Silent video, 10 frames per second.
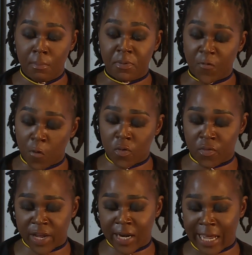before
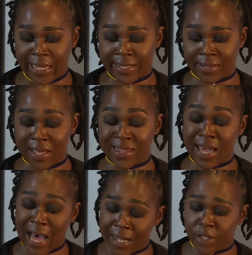realizing that they
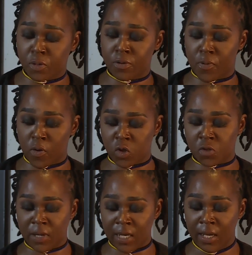had to approach
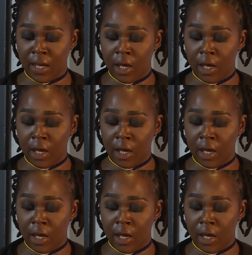me